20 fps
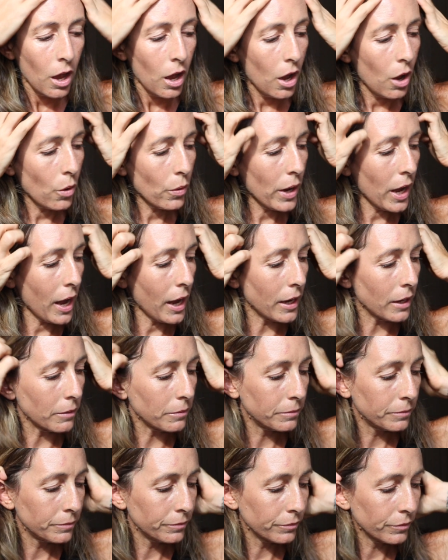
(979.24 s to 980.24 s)
Okay,
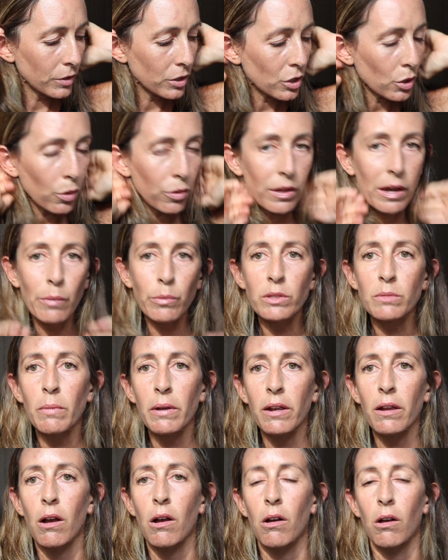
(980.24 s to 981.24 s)
so that was
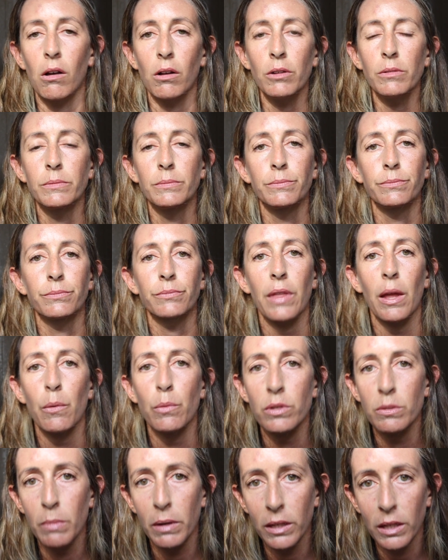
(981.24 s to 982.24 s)
my haul. That
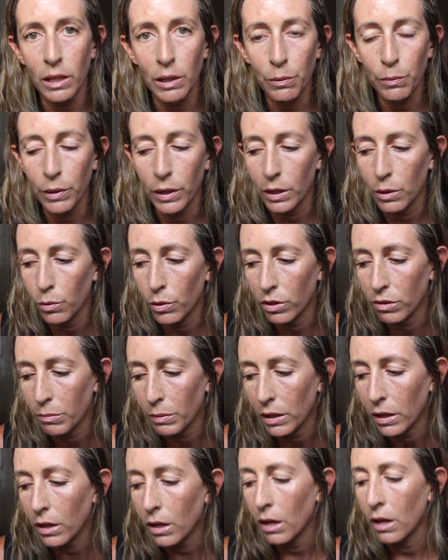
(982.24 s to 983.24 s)
was my get ready with
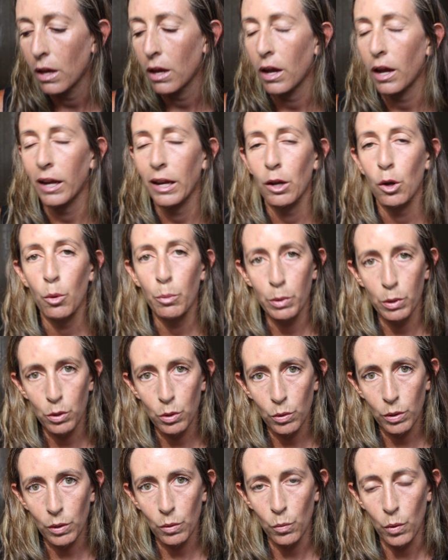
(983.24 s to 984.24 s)
me. I hope you're
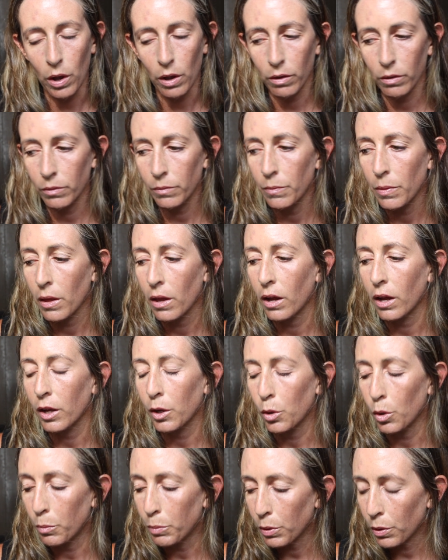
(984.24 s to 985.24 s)
doing well. I
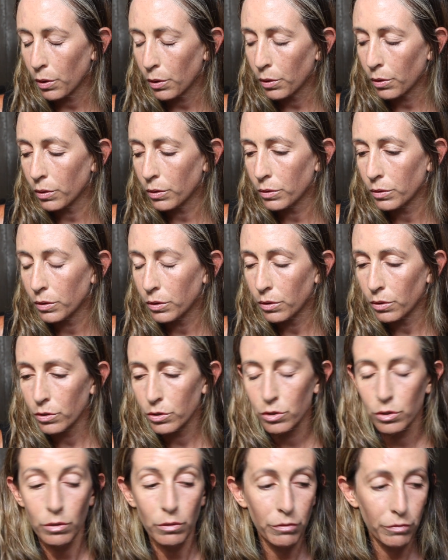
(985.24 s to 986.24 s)
hope you're
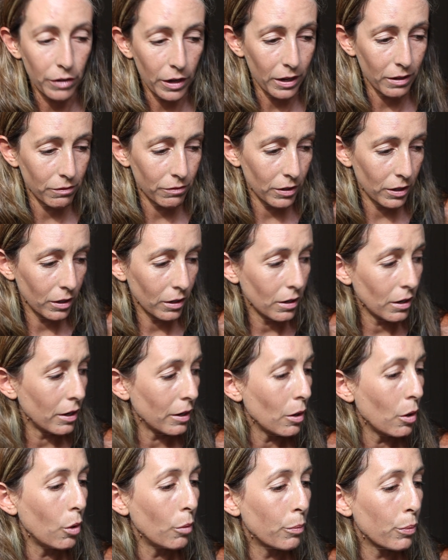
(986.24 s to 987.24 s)
surviving. I
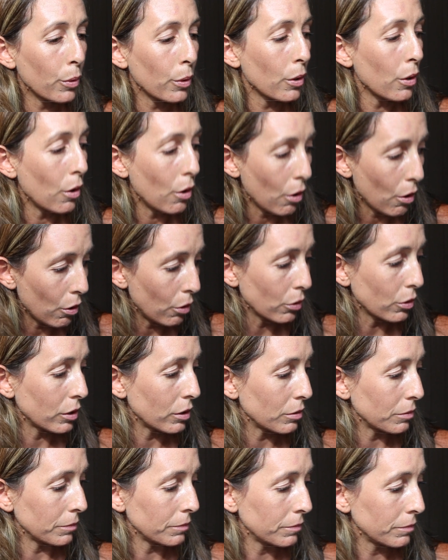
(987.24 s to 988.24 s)
hope we're all
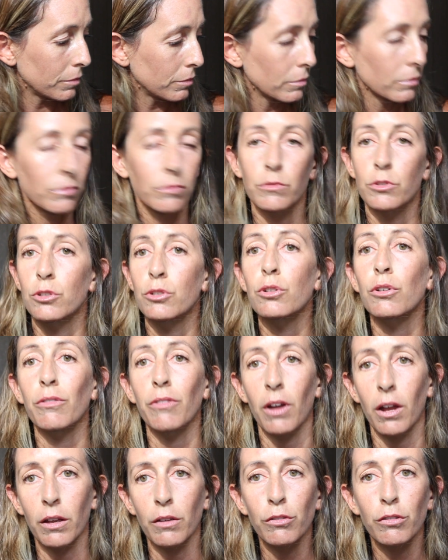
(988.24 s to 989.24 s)
gonna
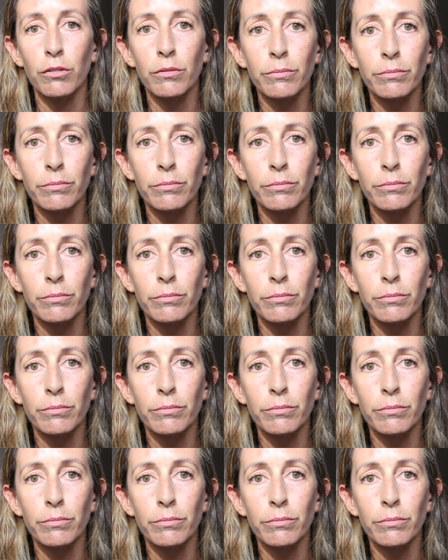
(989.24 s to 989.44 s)
survive.